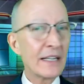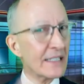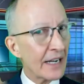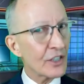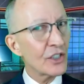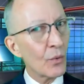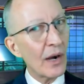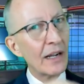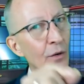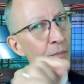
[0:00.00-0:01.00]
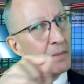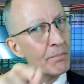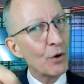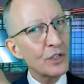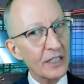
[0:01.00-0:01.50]
It's actually why I'll be
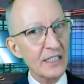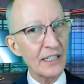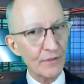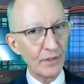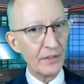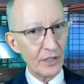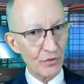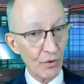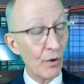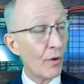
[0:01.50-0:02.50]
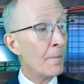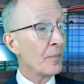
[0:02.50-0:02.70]
most successful in this role.